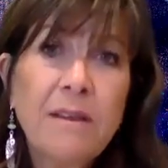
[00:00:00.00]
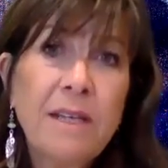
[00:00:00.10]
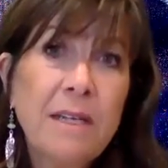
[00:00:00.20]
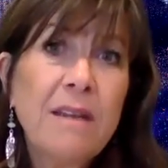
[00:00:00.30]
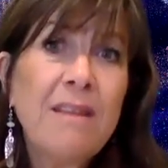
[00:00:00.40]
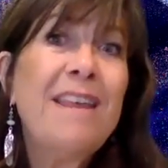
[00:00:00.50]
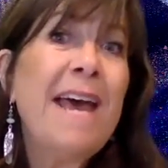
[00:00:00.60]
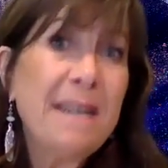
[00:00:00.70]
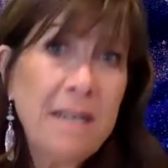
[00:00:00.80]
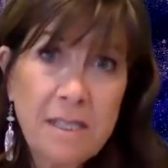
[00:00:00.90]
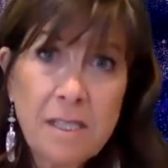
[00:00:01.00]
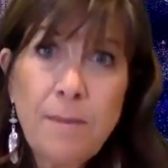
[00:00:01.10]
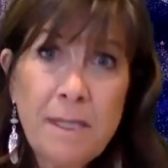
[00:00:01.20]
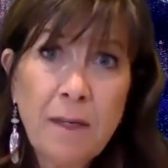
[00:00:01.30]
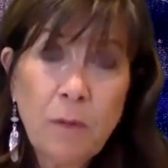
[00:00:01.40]
then that needs to
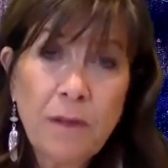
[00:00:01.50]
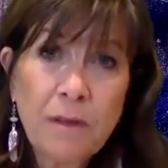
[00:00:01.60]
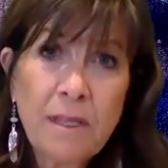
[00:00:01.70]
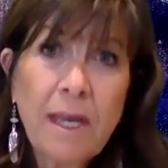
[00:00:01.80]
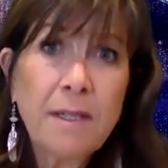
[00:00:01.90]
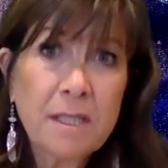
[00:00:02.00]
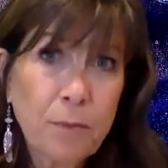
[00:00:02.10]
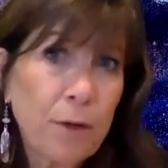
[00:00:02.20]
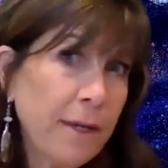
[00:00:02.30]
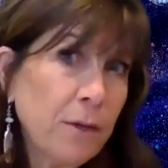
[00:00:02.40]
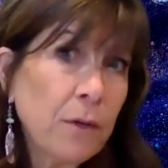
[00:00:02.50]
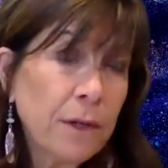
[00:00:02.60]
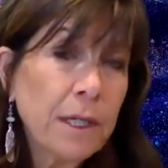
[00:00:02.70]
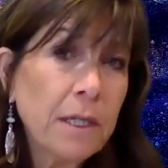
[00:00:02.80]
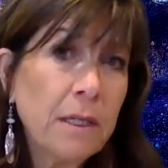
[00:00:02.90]
be dealt with. That's
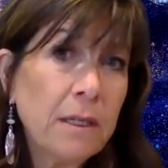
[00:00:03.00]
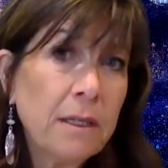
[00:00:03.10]
priority.